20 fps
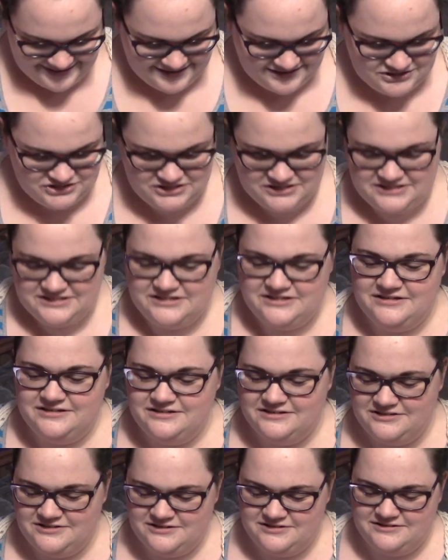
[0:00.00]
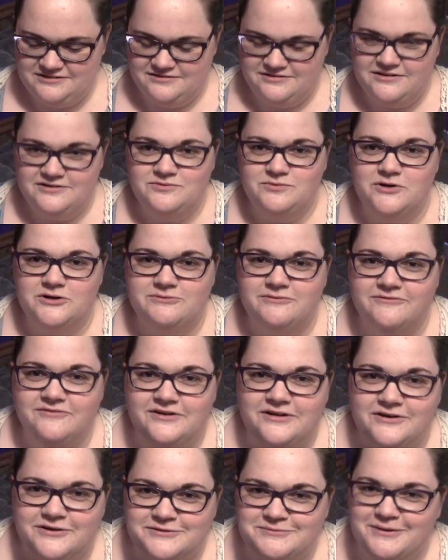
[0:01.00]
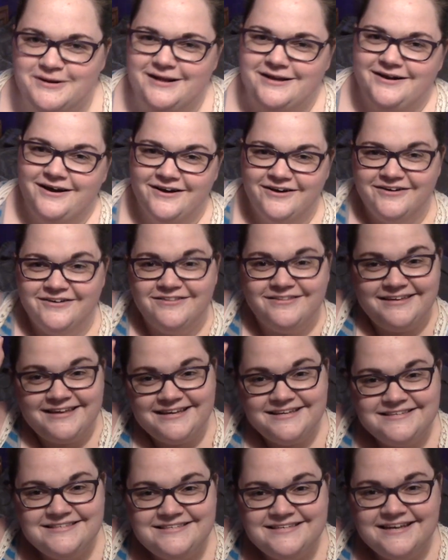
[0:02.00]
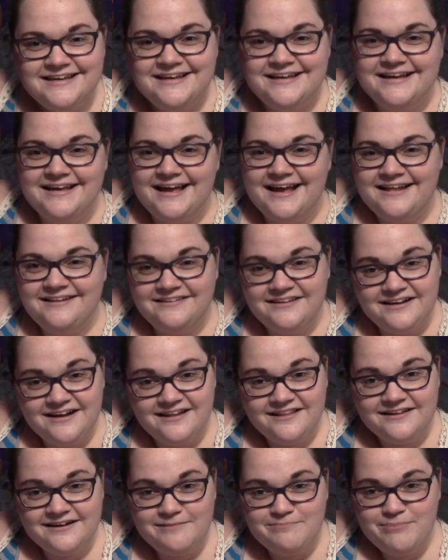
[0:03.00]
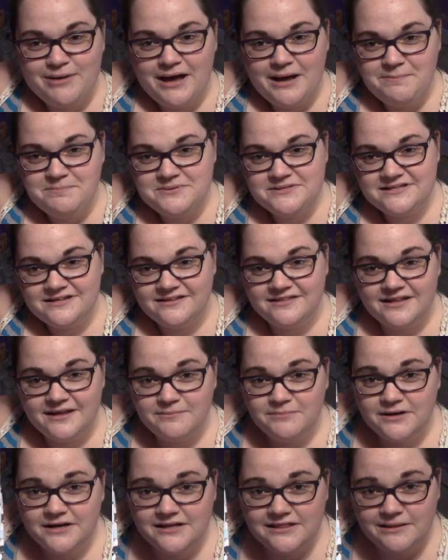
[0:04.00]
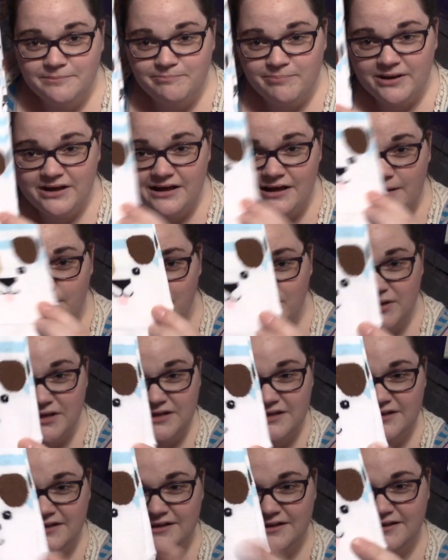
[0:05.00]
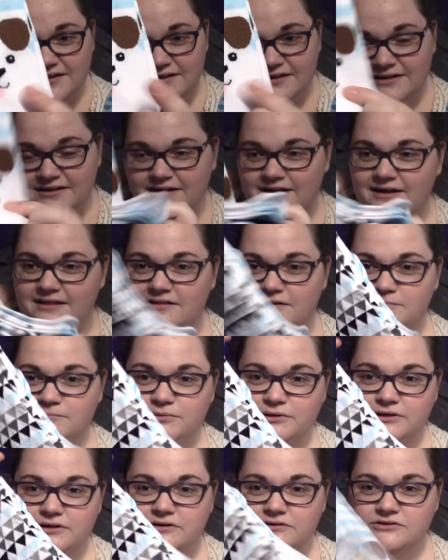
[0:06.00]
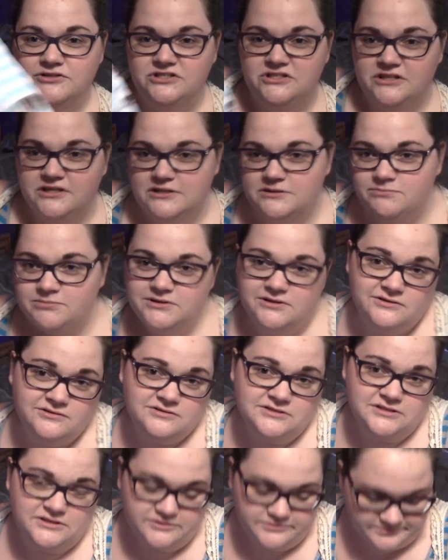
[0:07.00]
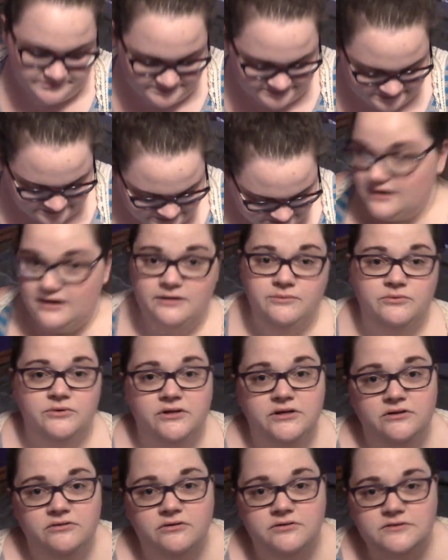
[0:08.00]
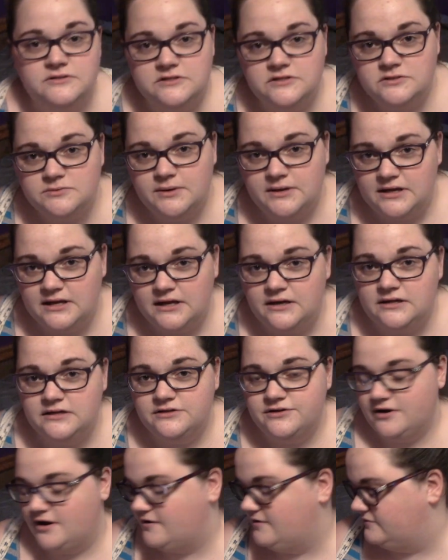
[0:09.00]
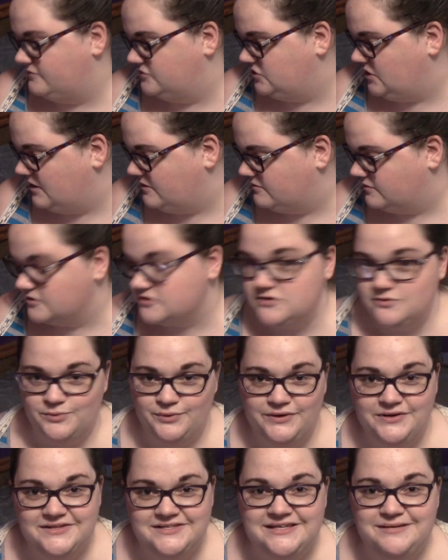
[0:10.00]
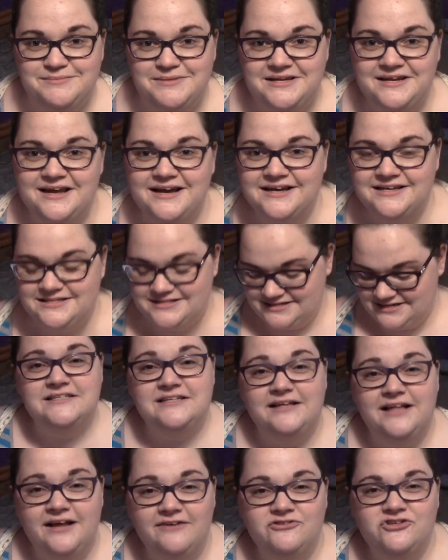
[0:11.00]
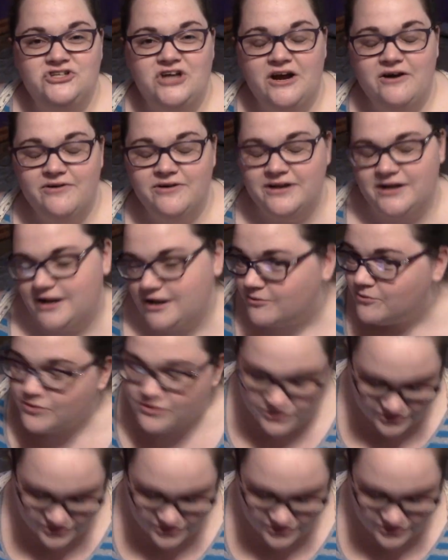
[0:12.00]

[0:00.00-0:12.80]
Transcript: she doesn't watch my videos, but I got her these and they got little pups on them. Look at the pup! And they're blue and she likes blue, so I'm really gross and sweaty, I need to have a shower, so when you see me next, I'll have showered and I won't